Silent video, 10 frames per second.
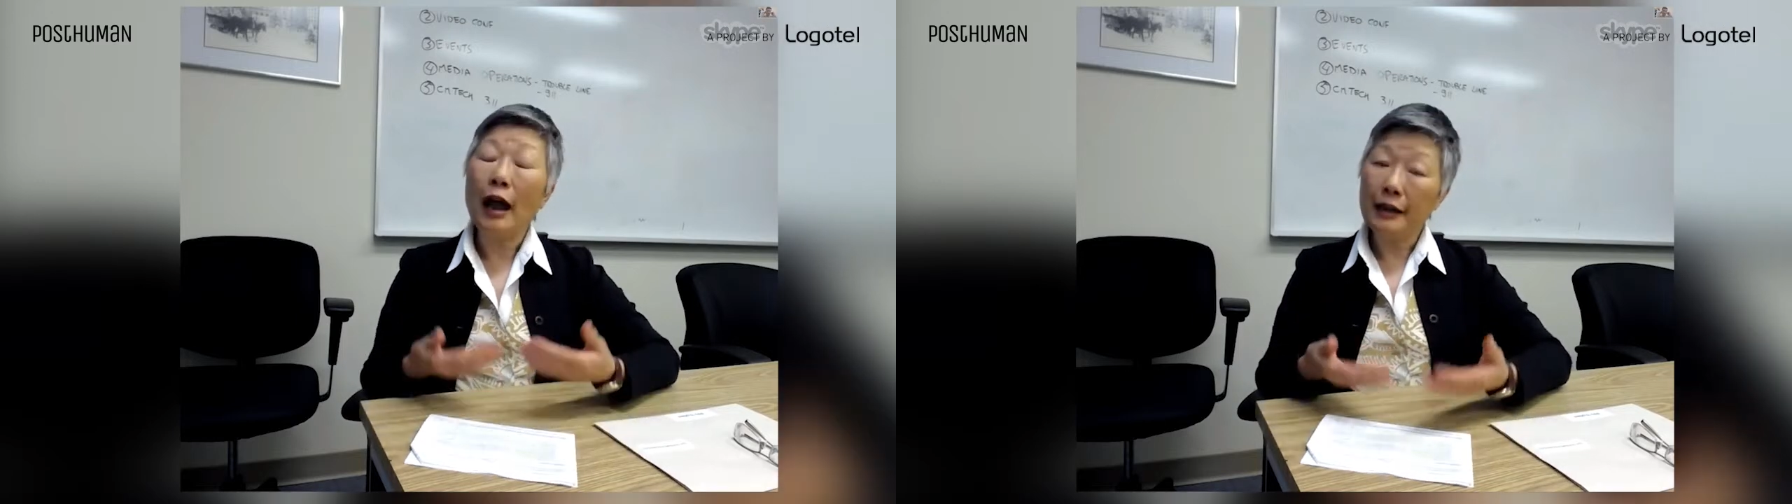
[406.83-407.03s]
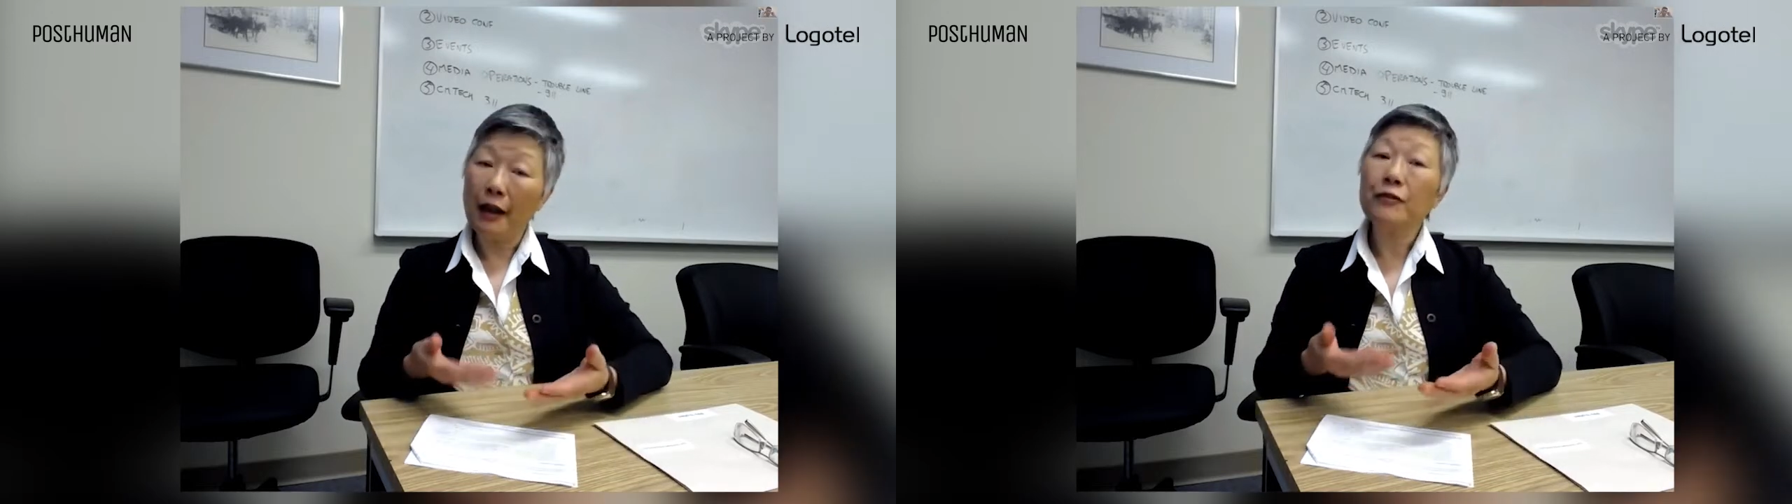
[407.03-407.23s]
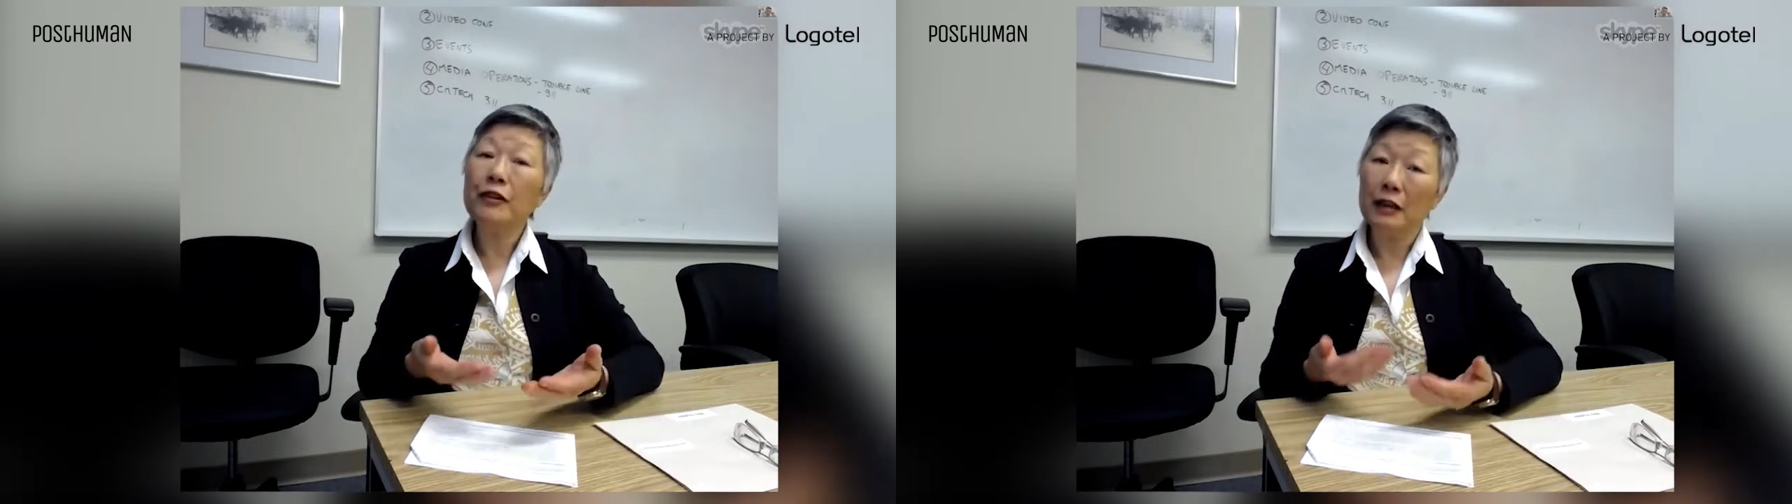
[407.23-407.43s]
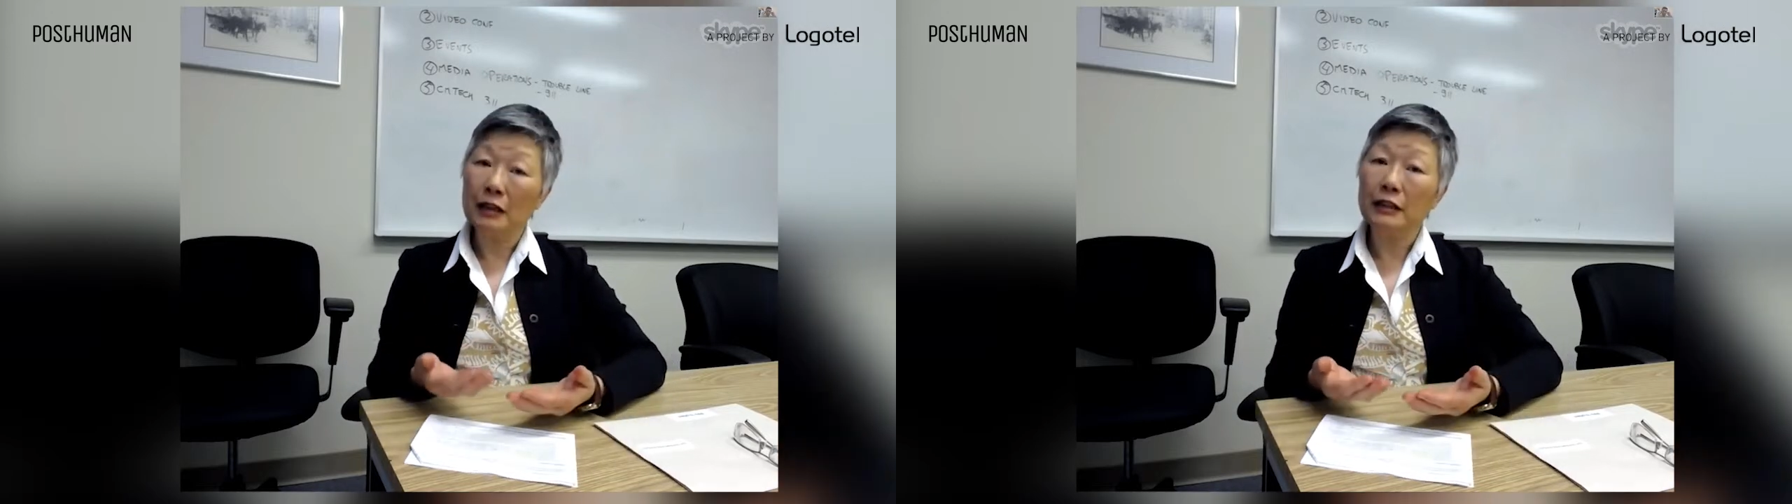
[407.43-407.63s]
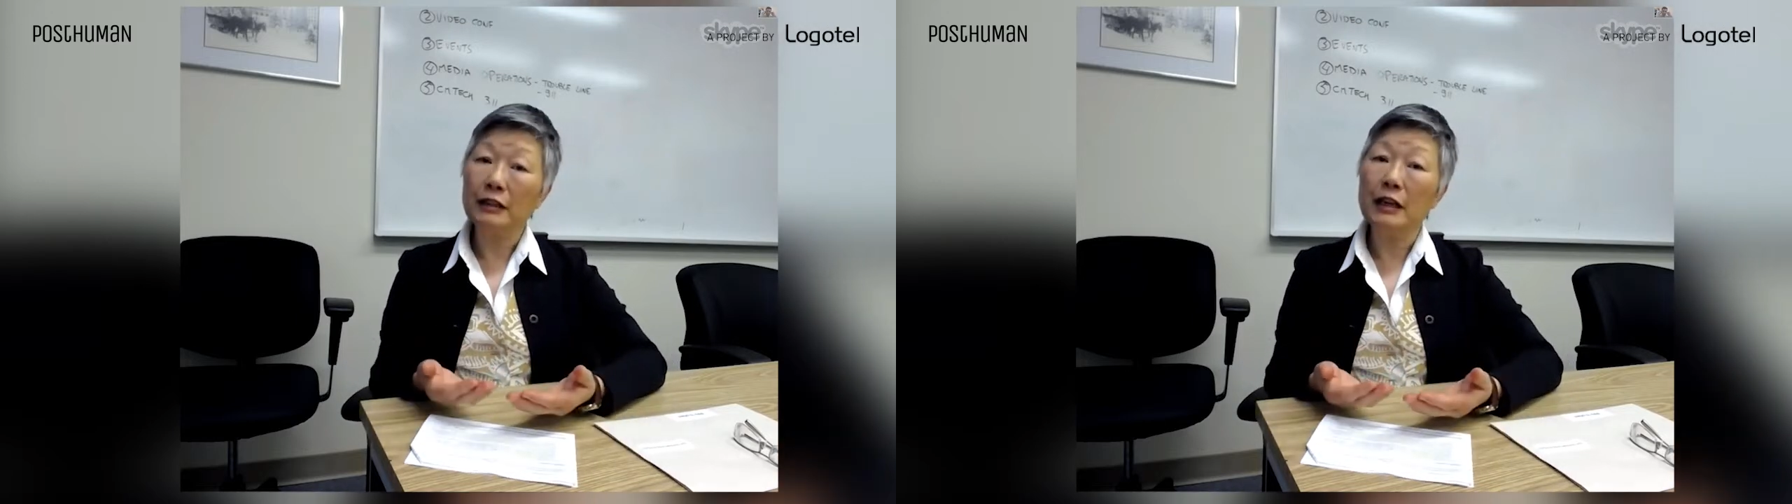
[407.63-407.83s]
I
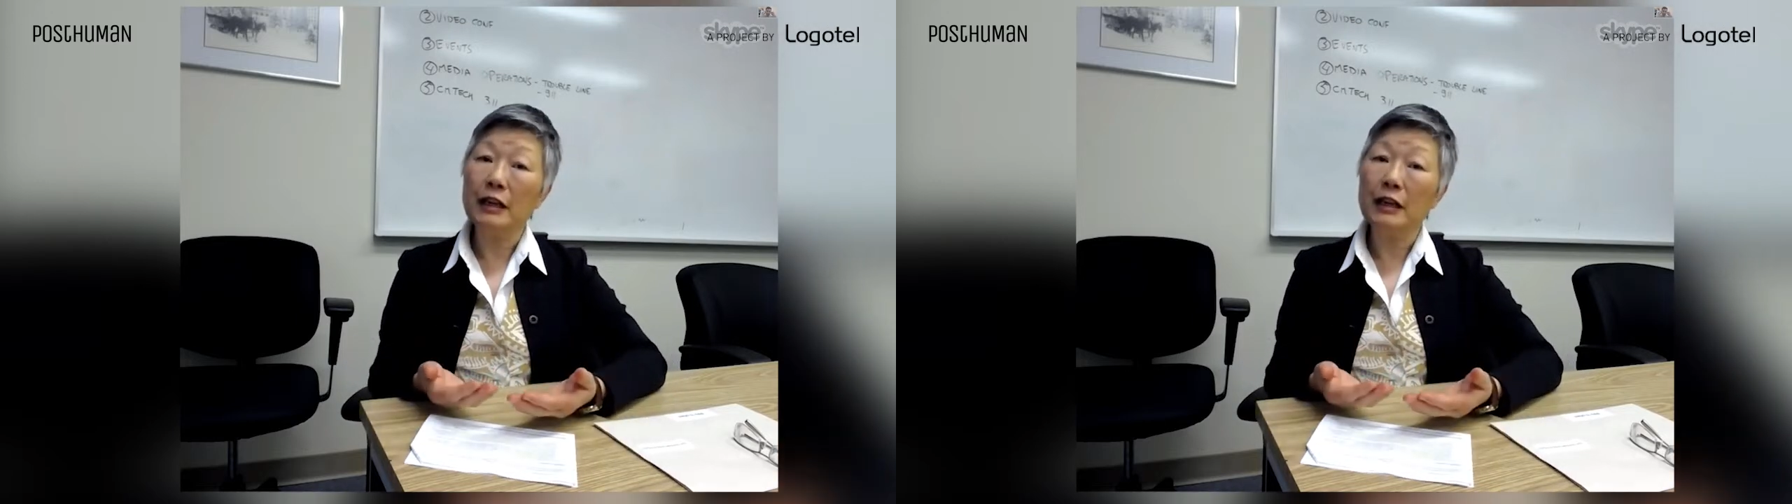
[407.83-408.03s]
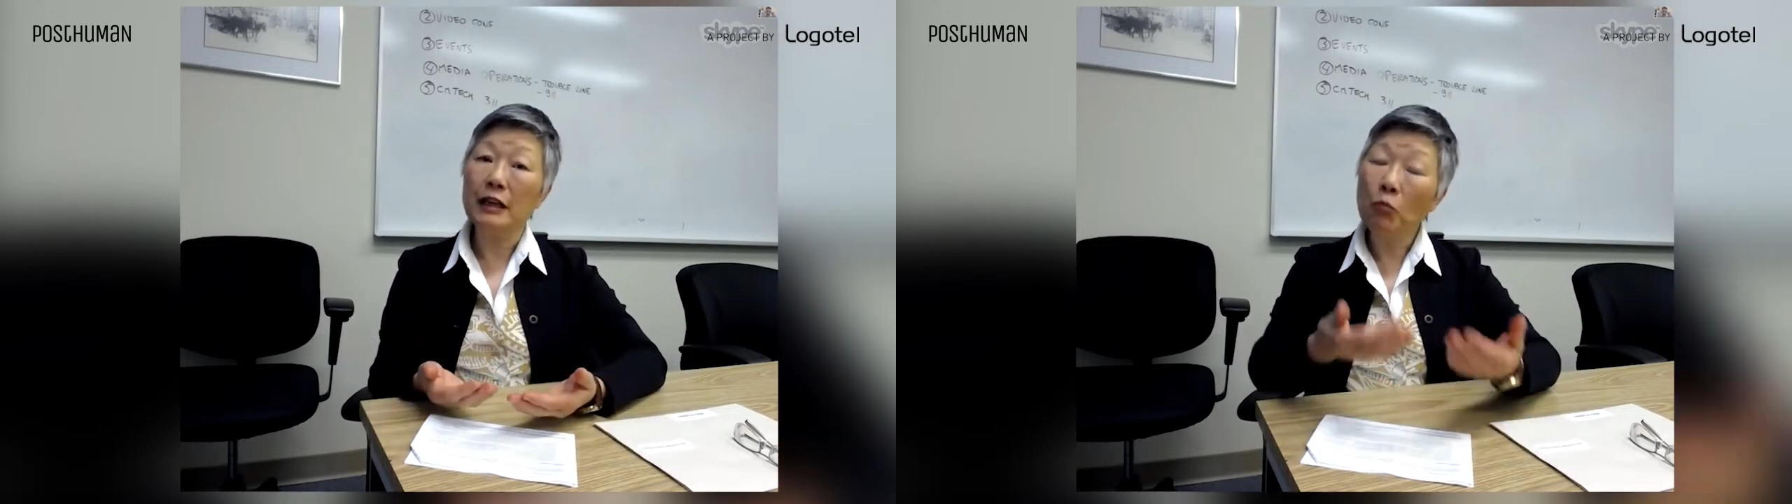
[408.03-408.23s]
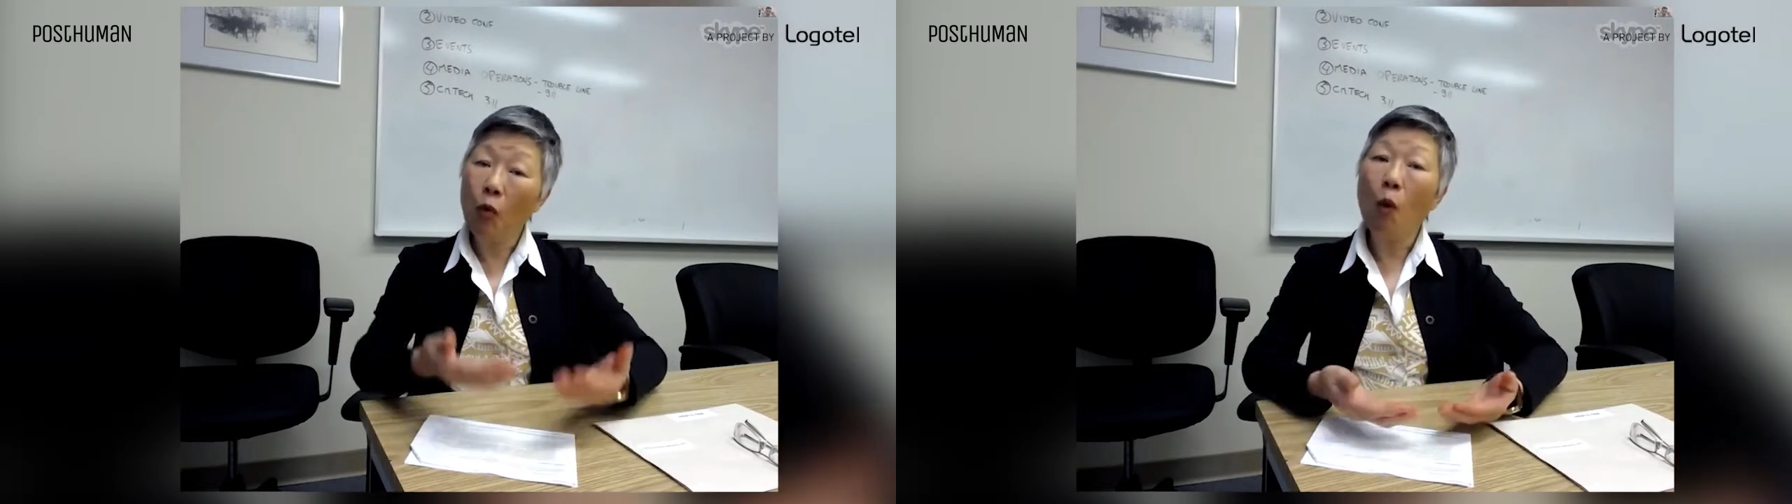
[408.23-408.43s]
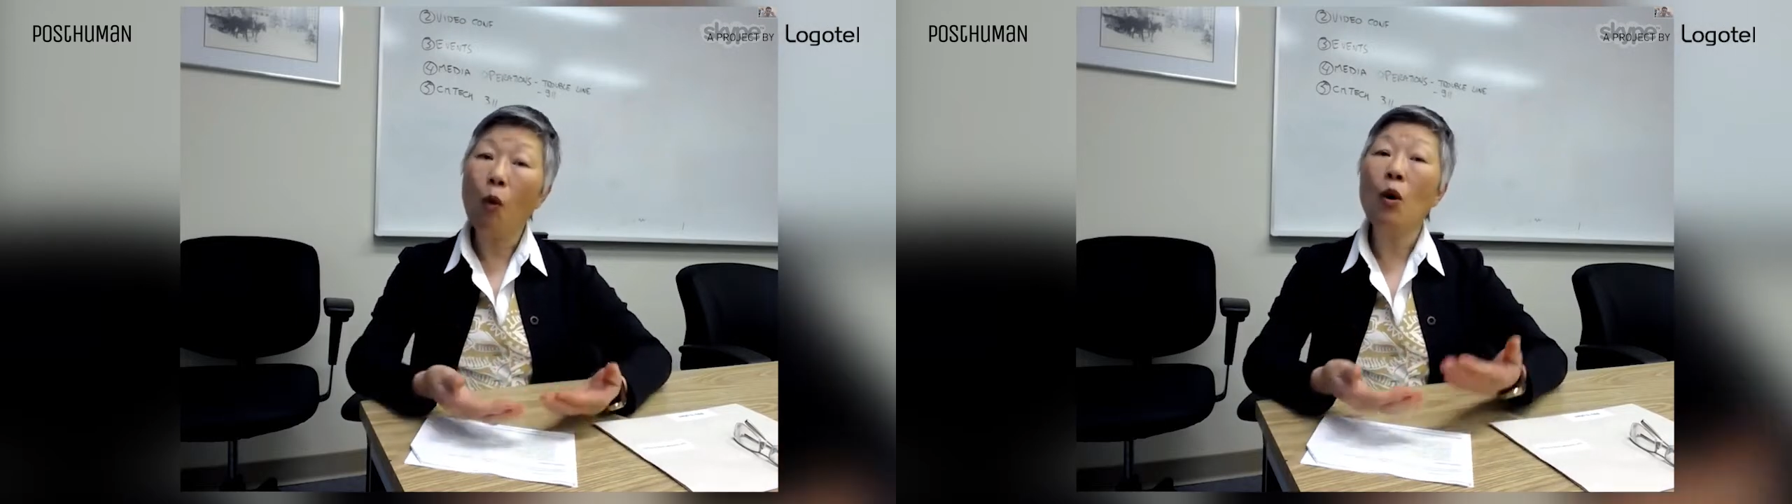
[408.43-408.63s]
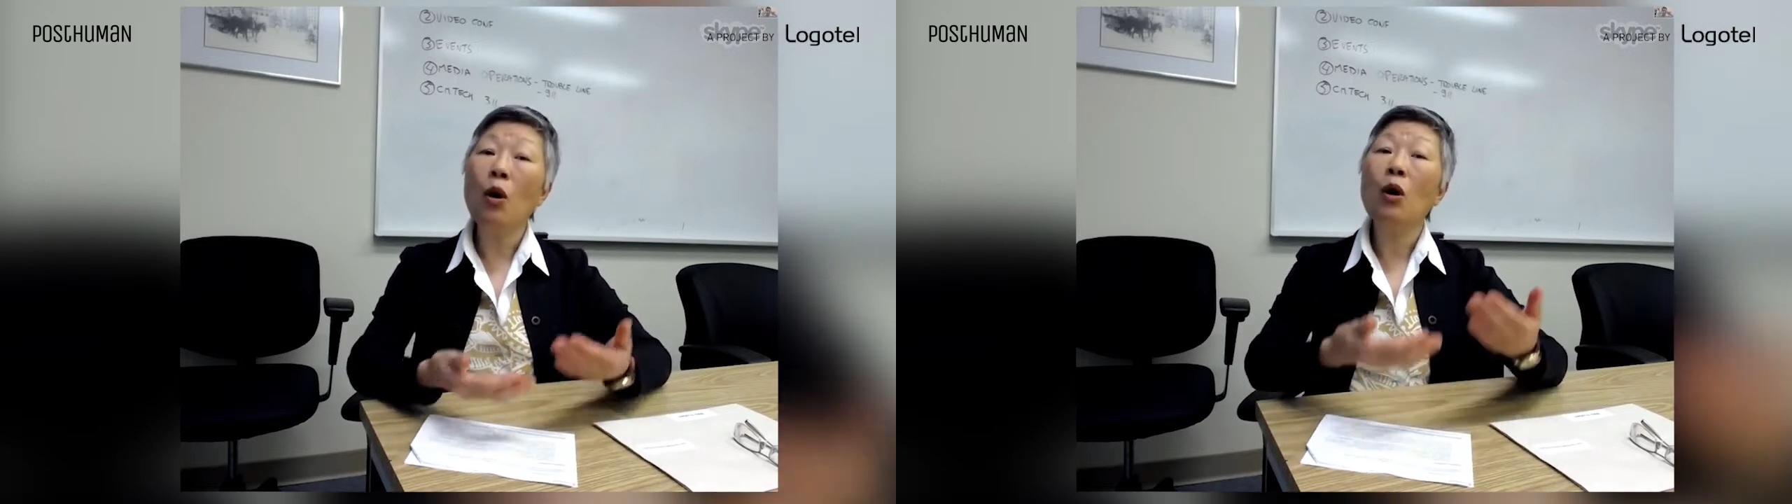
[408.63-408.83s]
definitely see that
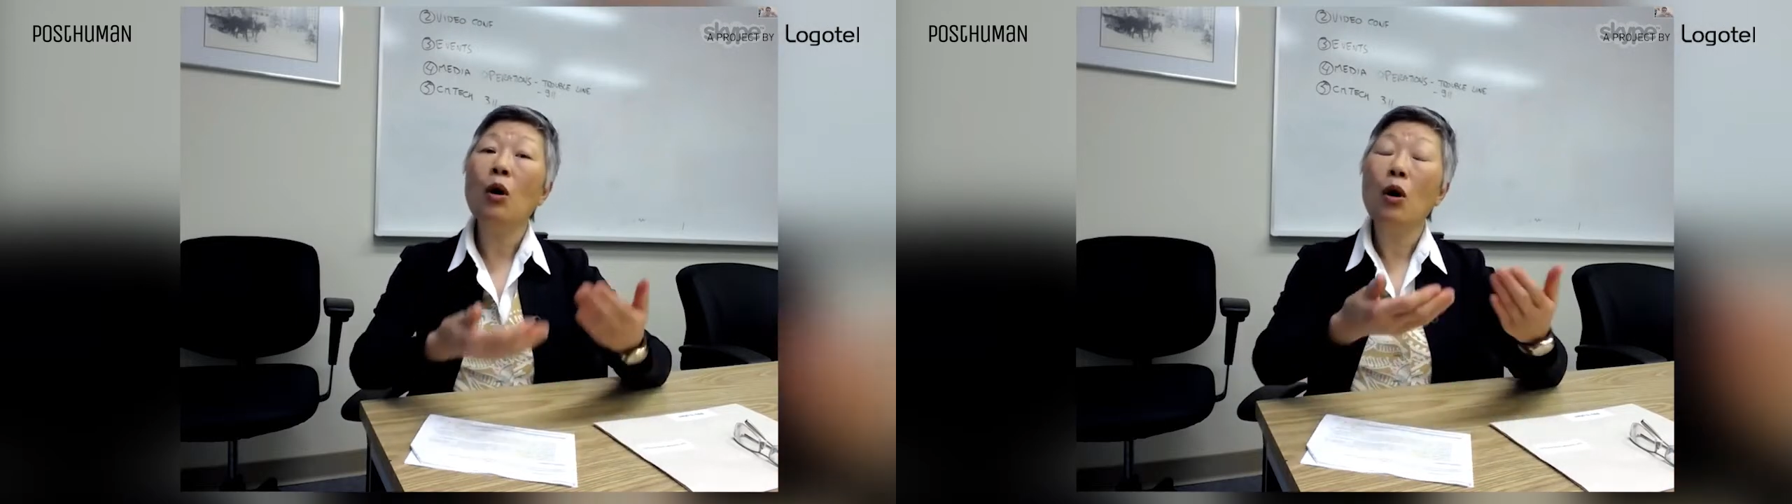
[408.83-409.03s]
more